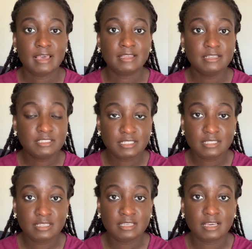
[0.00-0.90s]

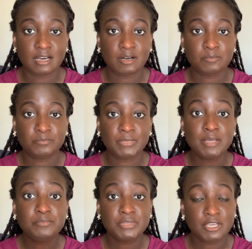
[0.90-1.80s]
NHSC
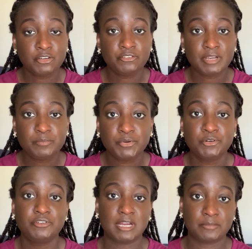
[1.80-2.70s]
might be a great
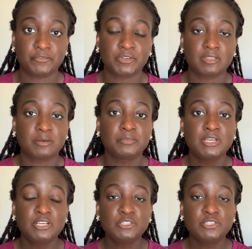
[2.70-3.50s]
program for them.